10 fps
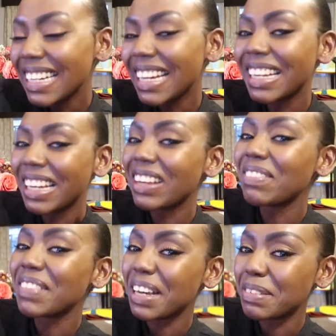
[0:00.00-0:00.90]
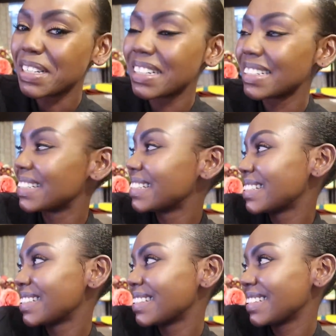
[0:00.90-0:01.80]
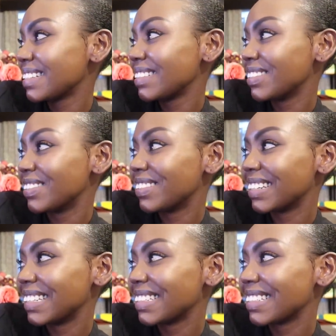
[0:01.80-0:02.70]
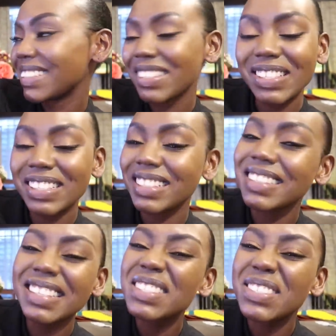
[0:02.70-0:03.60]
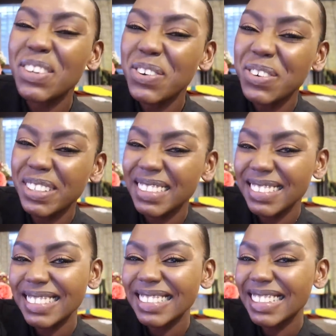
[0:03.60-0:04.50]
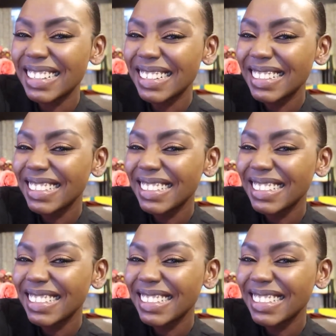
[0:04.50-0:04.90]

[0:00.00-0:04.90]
and I love that because you know like she's She's just so cool. Yeah.